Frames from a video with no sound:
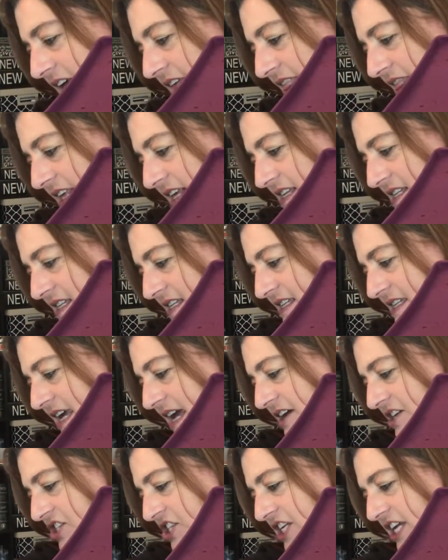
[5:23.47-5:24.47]
And this is
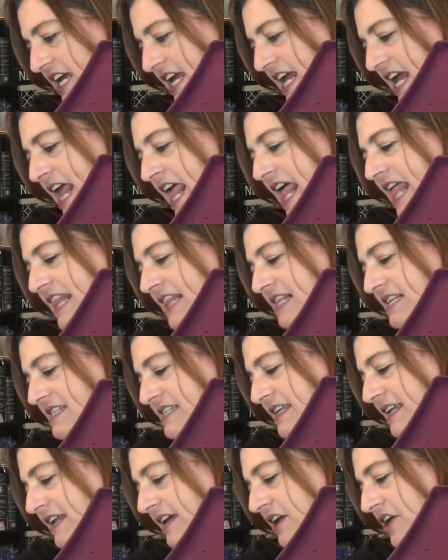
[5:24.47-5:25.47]
actually the
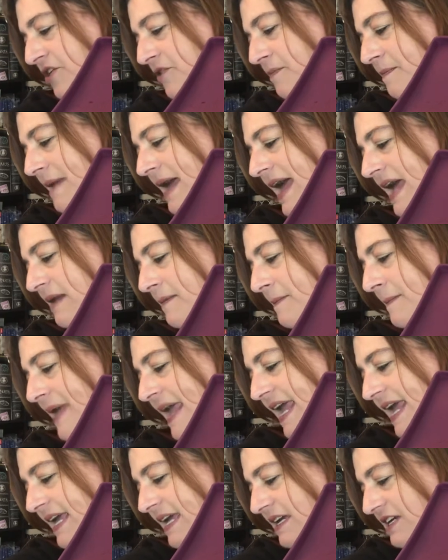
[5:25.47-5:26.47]
silicone mat
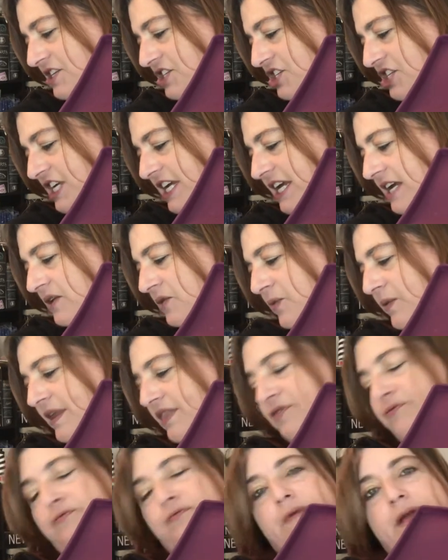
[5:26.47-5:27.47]
baking sheet
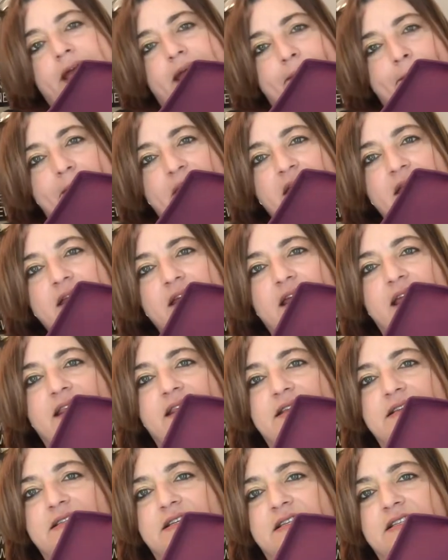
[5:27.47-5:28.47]
with rim. And
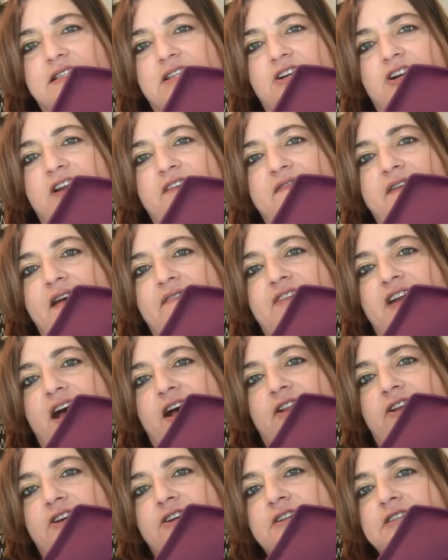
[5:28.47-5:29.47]
this is
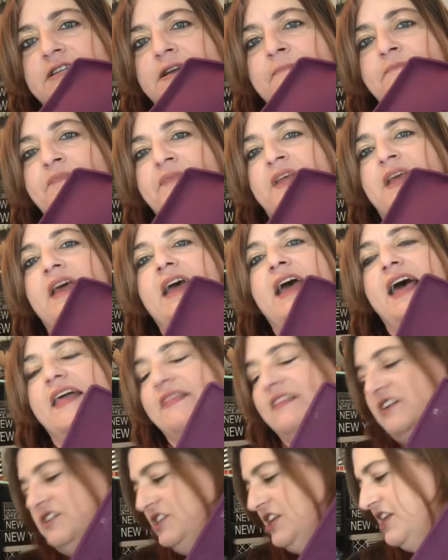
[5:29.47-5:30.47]
$35. And
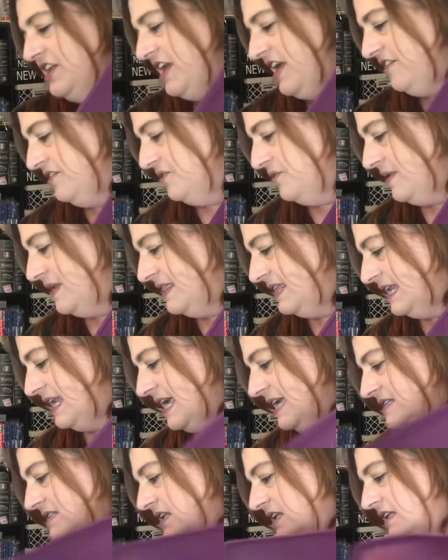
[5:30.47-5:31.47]
there's another one that
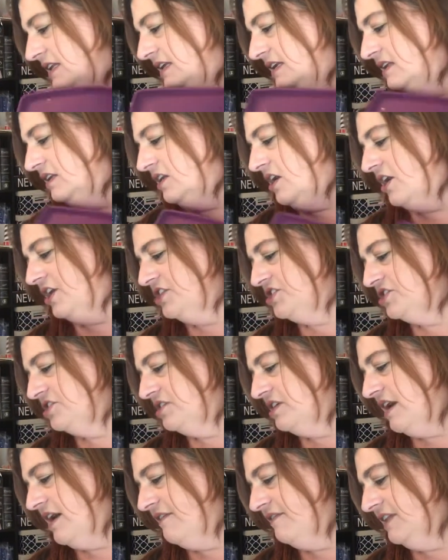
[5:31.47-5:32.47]
has a little
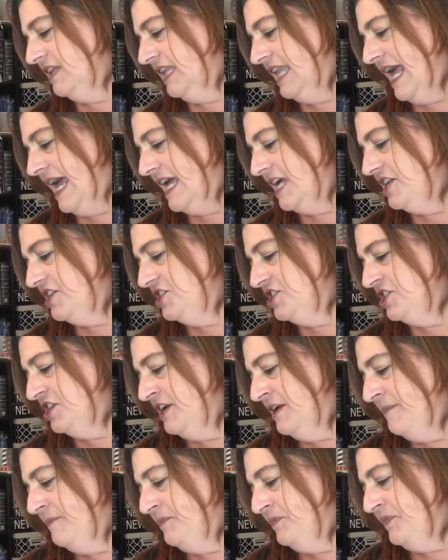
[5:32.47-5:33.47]
larger of a ledge.
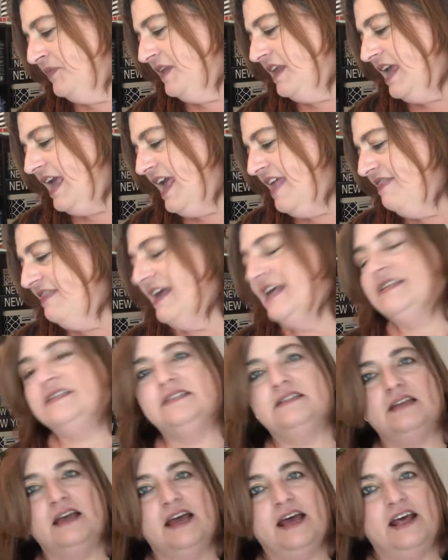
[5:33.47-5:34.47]
And that's
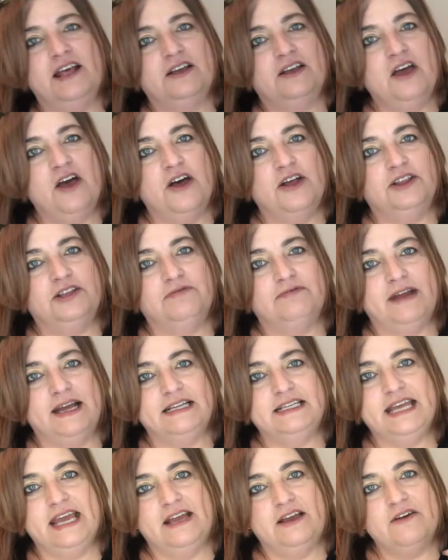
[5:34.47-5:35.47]
uh, called the
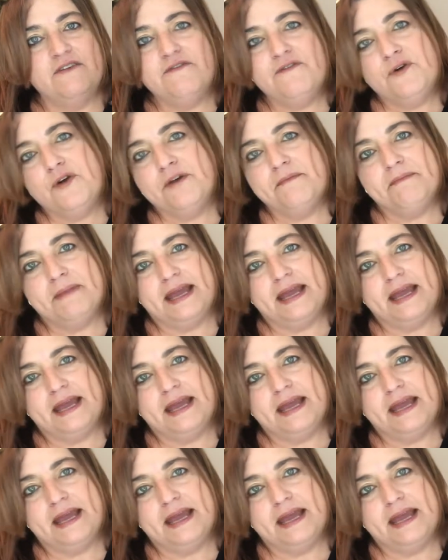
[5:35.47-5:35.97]
rectangle form.